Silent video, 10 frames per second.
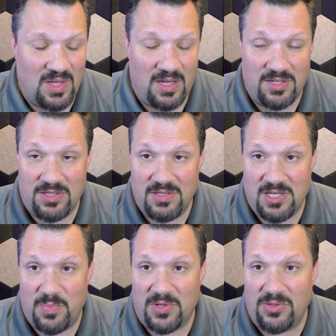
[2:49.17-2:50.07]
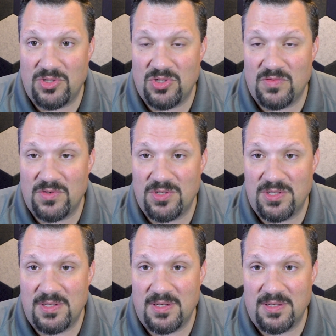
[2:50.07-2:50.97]
a typical server
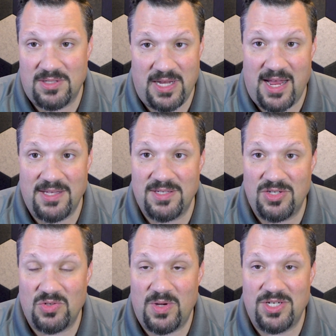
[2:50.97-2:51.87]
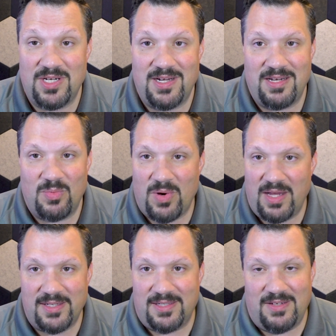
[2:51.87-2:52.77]
SAN situation, and you're
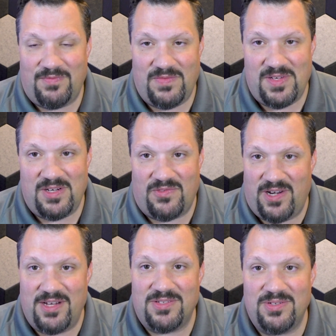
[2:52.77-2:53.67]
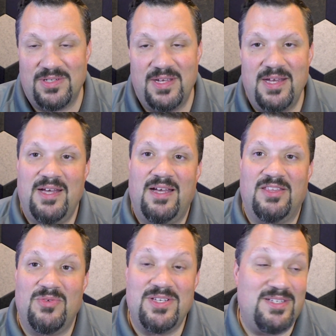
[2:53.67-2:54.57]
probably going to get 50 different answers.
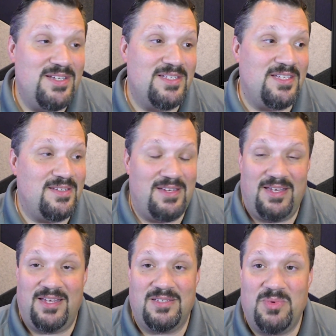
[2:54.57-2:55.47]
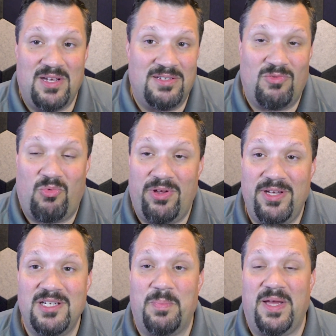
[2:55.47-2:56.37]
The reason is because it
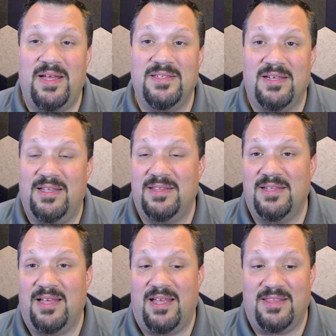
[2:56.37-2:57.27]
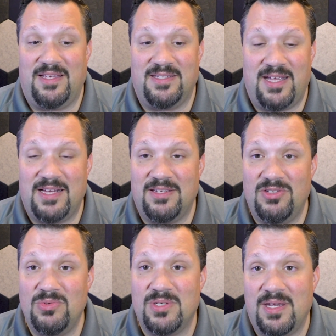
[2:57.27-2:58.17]
really depends on the exact
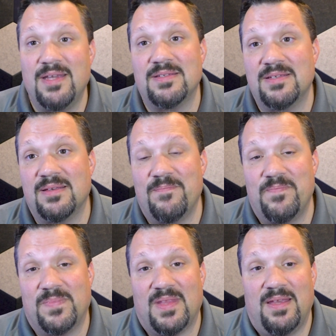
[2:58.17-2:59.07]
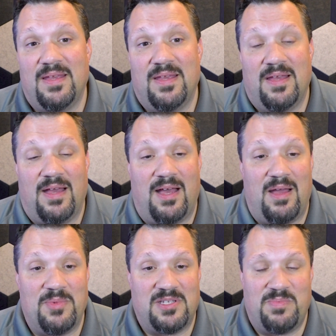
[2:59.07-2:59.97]
use case.
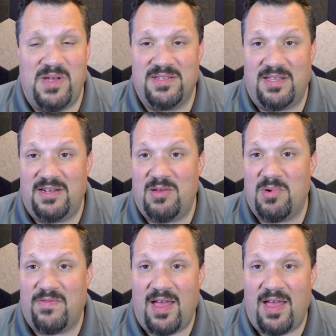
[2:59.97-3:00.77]
Depends on the number of